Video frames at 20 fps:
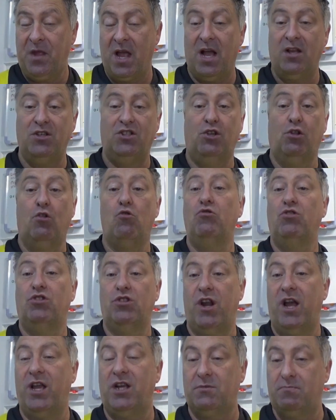As your lungs
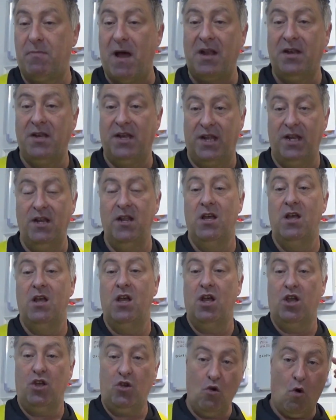are expanding,
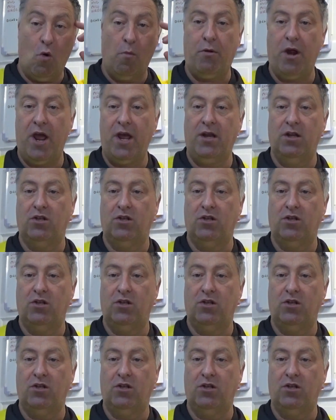your brain